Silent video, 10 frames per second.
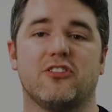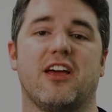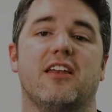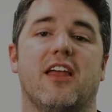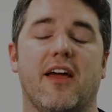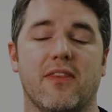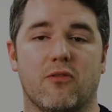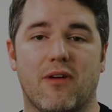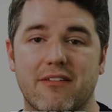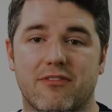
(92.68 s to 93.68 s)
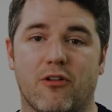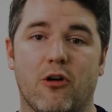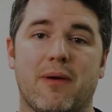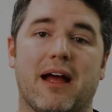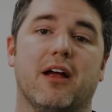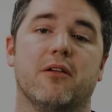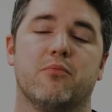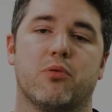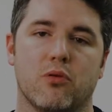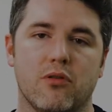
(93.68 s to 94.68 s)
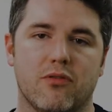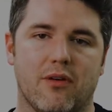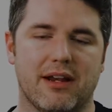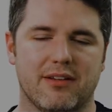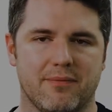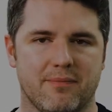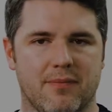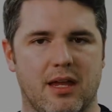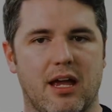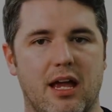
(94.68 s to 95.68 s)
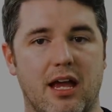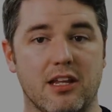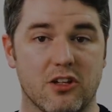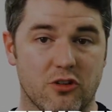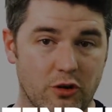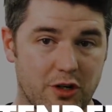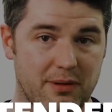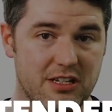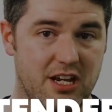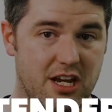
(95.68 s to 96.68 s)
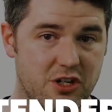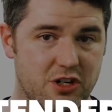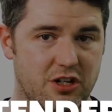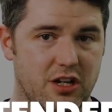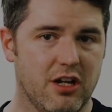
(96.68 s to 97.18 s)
tender in the right format and proofread? In the documentation,